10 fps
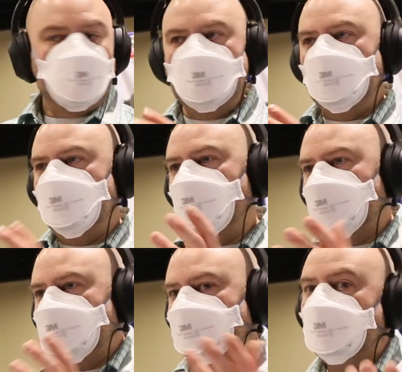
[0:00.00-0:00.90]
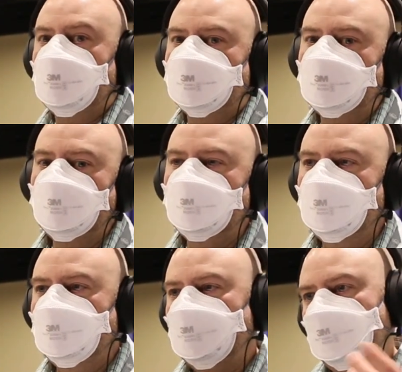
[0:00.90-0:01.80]
do things do cool stuff,
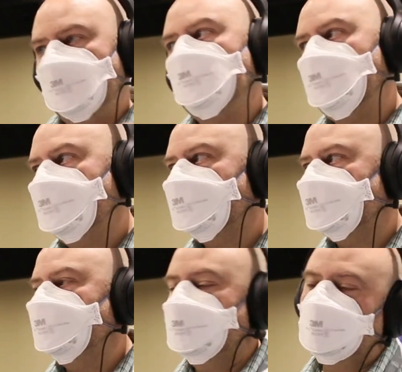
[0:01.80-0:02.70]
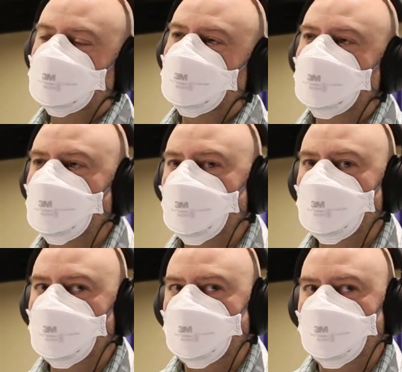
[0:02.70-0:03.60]
there are more insects doing cool stuff than there
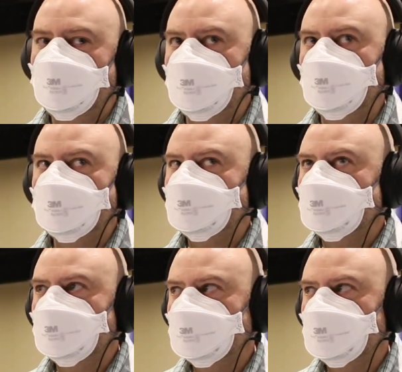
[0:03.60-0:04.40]
are like birds.